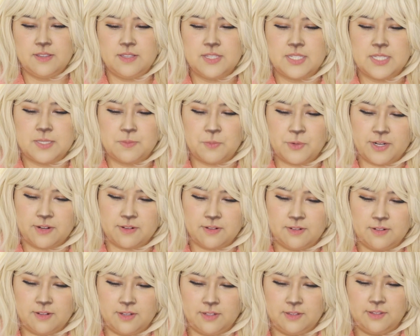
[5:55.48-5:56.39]

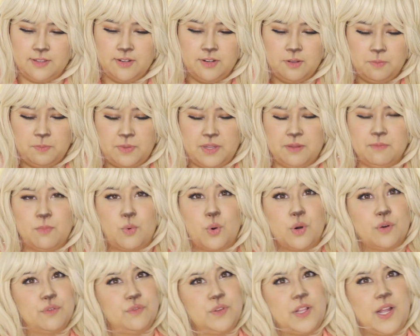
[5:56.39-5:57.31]
Sprinkle a little bit
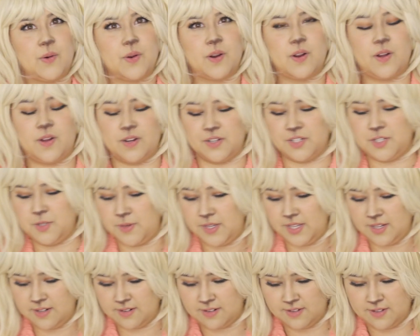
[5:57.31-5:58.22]
more flour onto
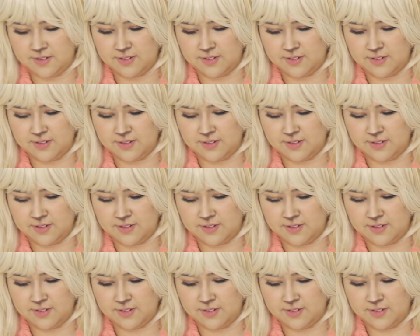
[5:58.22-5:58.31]
it.